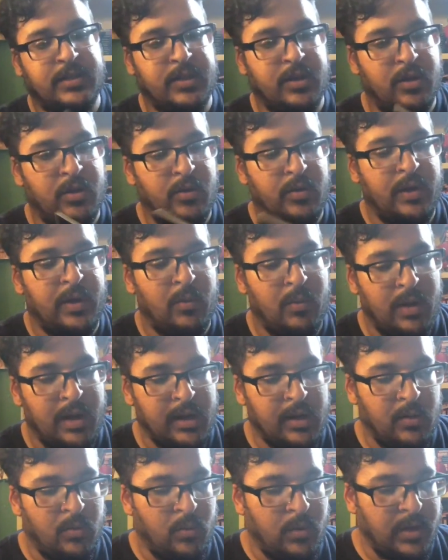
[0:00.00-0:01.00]
so
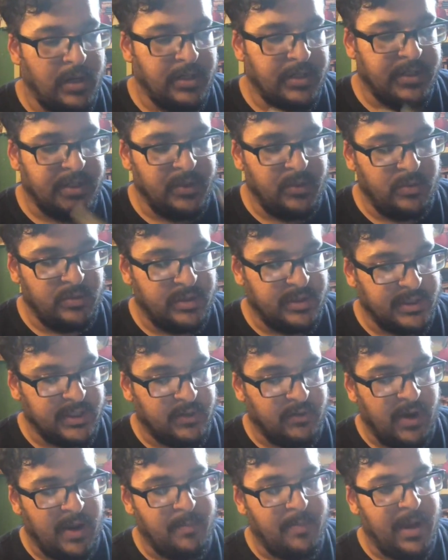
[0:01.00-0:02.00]
what ensues is a
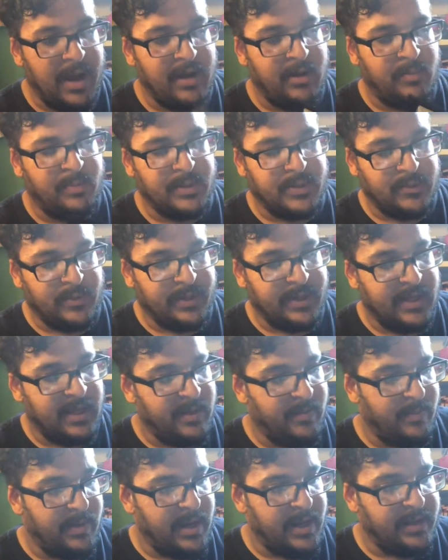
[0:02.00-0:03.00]
great battle between
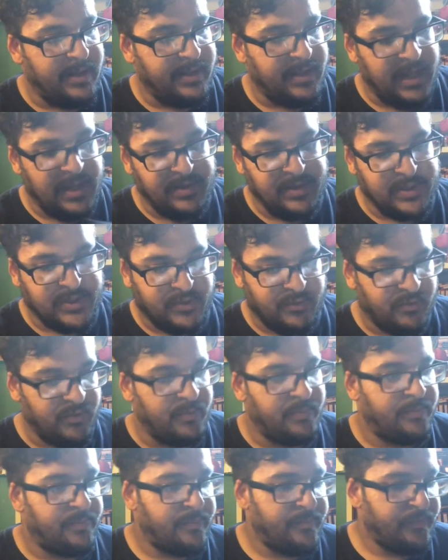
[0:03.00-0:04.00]
him and this
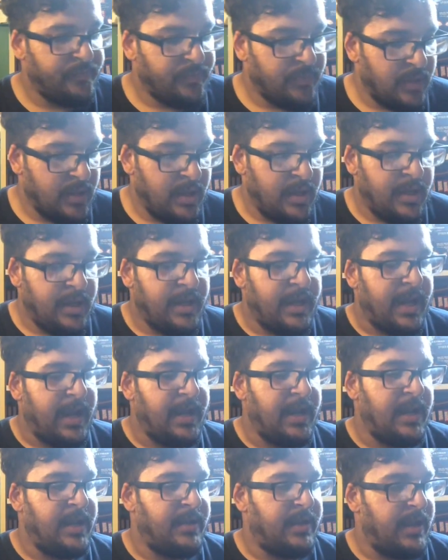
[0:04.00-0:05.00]
group.
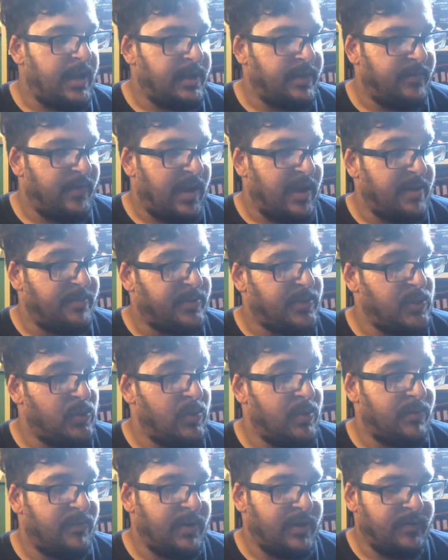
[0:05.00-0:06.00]
And Volume
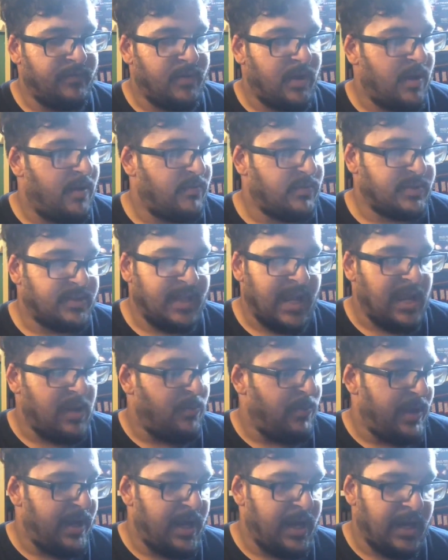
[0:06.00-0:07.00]
2 involves
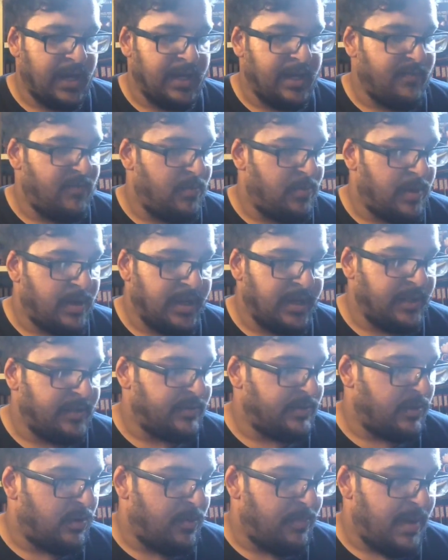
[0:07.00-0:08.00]
Nightwing and everybody in
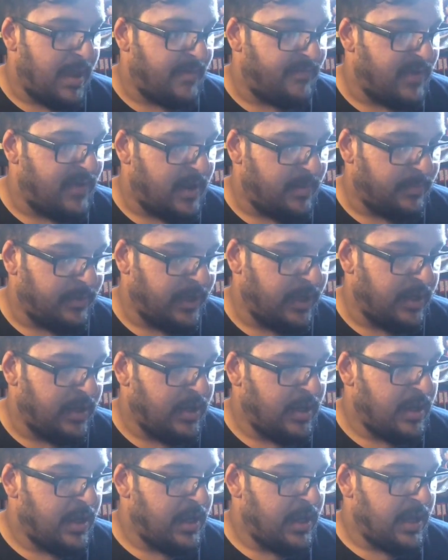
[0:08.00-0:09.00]
the whole Bat family.
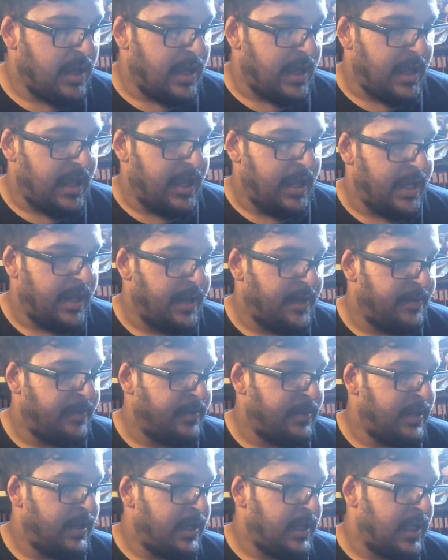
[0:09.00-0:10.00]
And
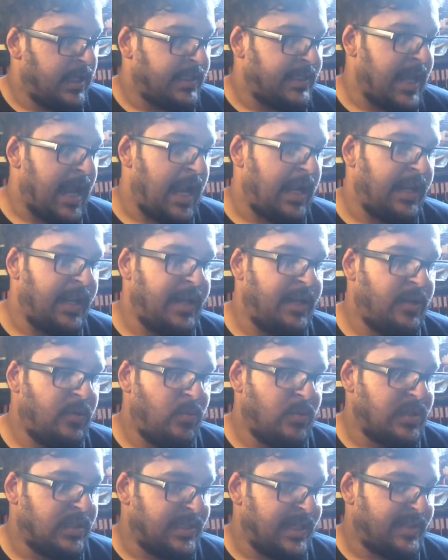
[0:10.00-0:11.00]
Talon,
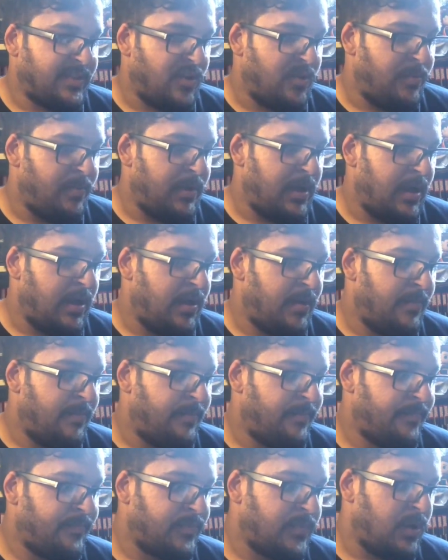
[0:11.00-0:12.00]
which is their
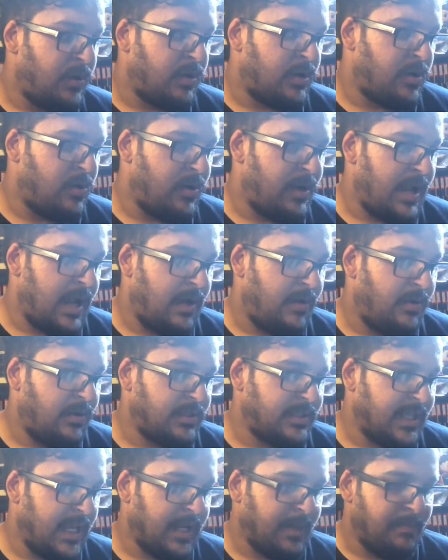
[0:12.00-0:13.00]
the Court of
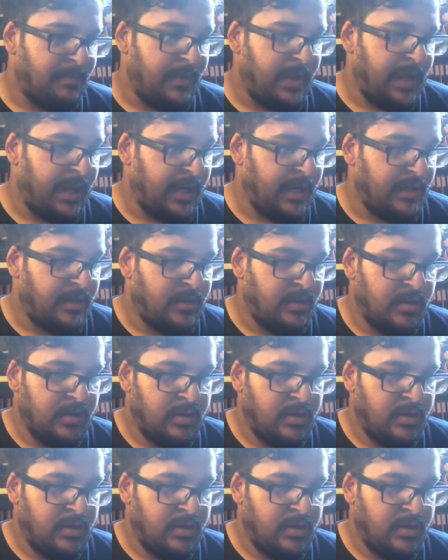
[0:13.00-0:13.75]
Owls main